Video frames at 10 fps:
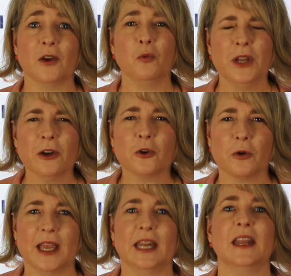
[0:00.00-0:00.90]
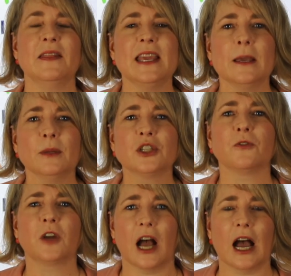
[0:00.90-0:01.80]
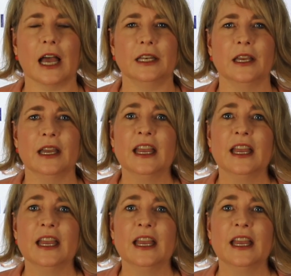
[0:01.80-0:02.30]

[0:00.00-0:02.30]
that we are created in the image of God.